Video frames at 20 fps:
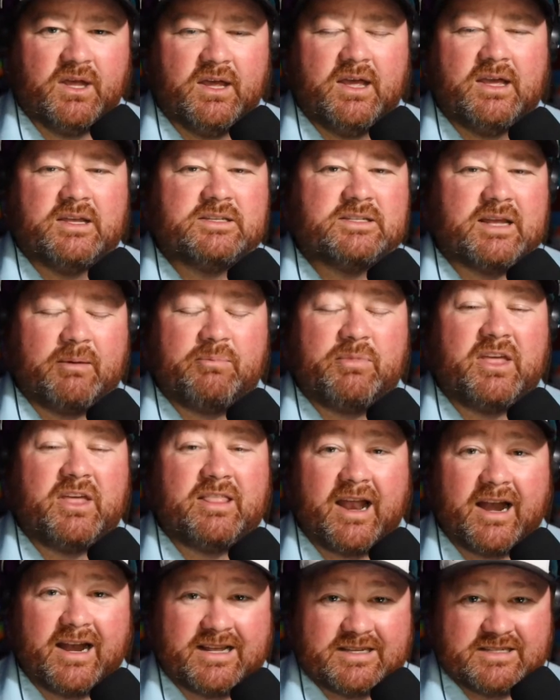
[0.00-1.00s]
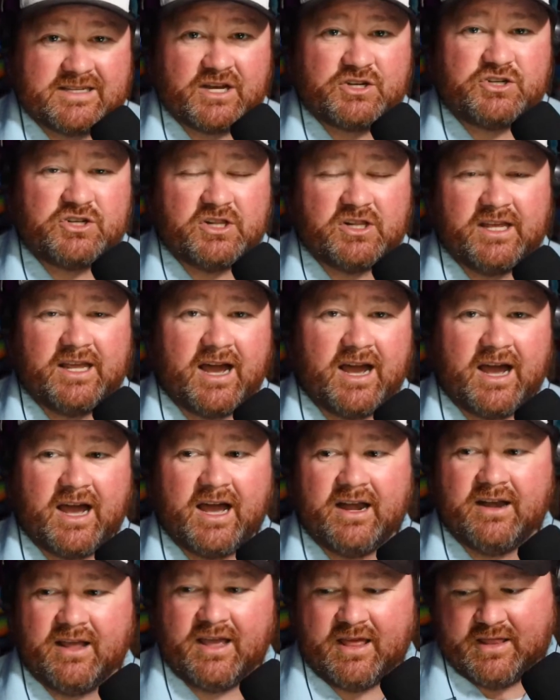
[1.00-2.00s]
Something that I essentially
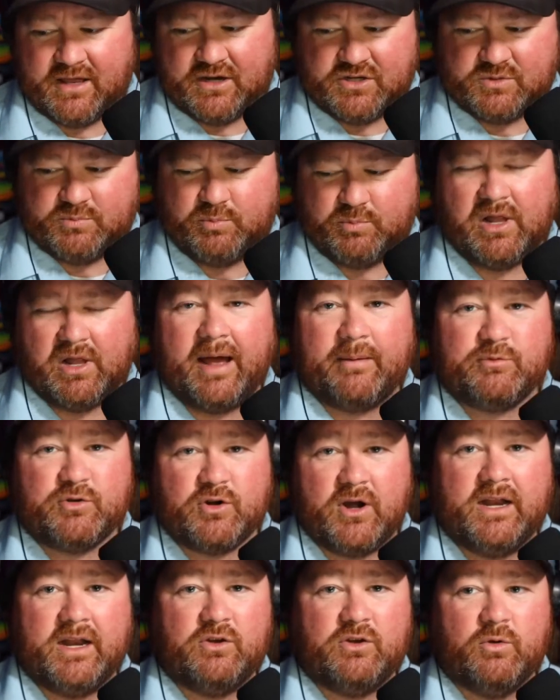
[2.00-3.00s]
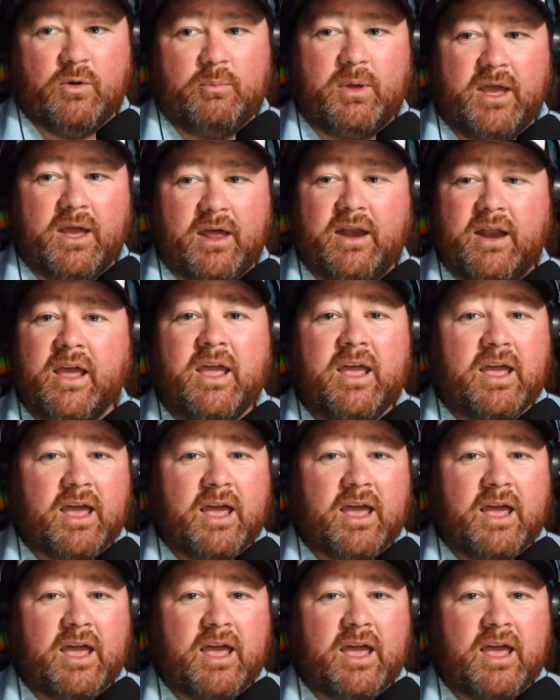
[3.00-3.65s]
got and then just plopped right into a bin.